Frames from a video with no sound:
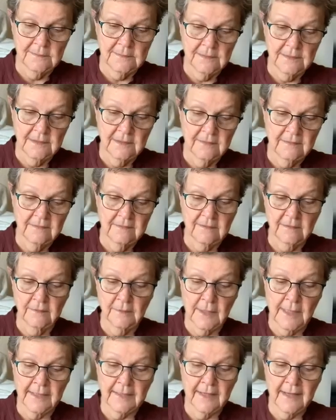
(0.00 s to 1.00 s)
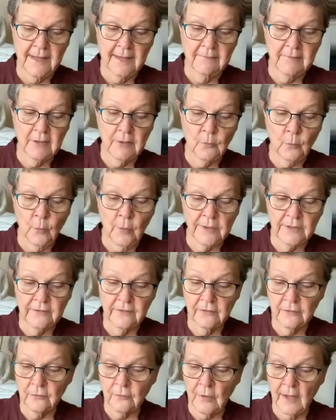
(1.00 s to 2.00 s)
is like having
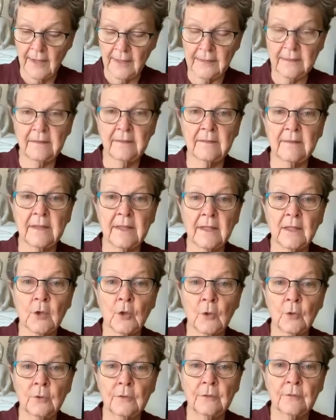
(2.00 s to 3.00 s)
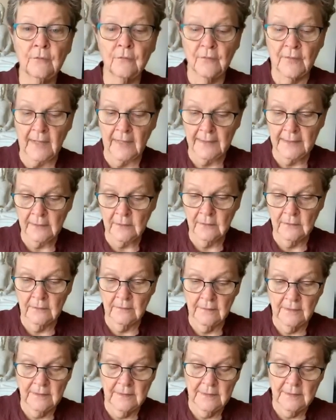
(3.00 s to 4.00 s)
once tried to take hold of fire,
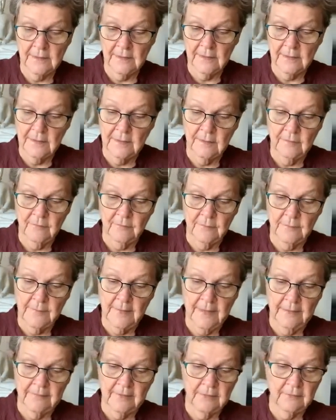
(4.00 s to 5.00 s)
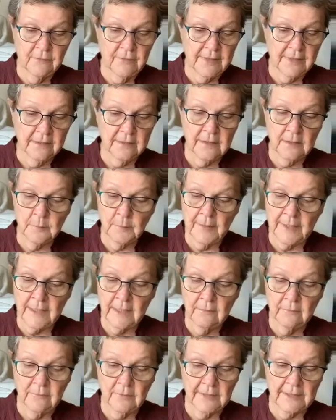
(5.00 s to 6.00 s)
having found it
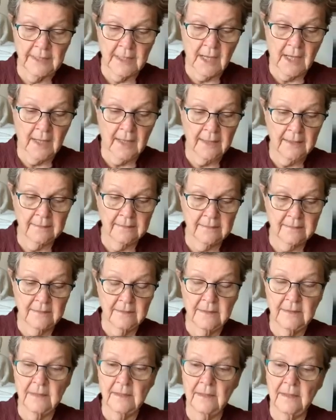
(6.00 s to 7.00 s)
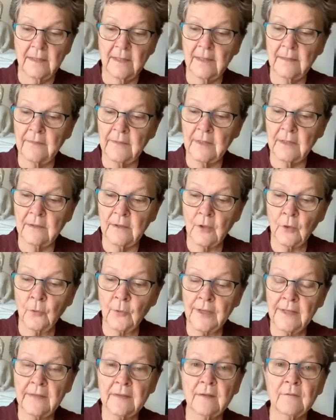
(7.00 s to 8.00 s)
painfully hot, and then
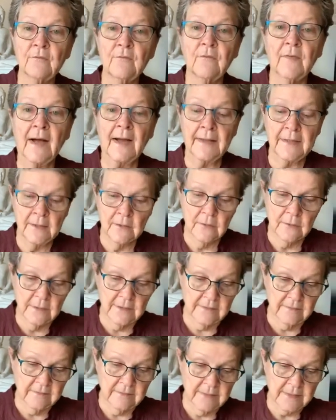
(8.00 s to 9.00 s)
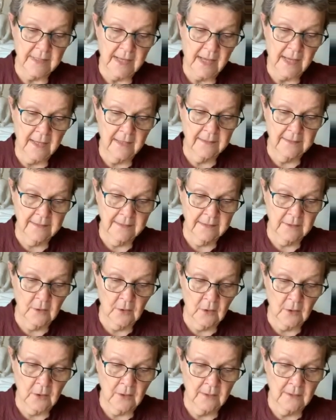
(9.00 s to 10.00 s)
knowing that fire is not at
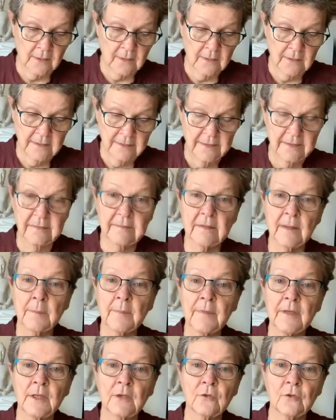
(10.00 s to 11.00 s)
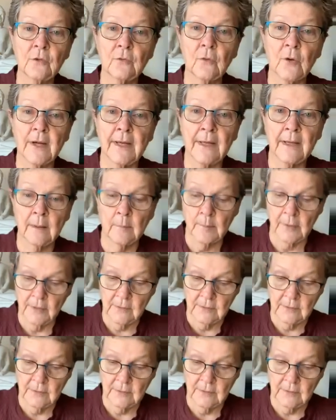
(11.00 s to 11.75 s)
all something to grab.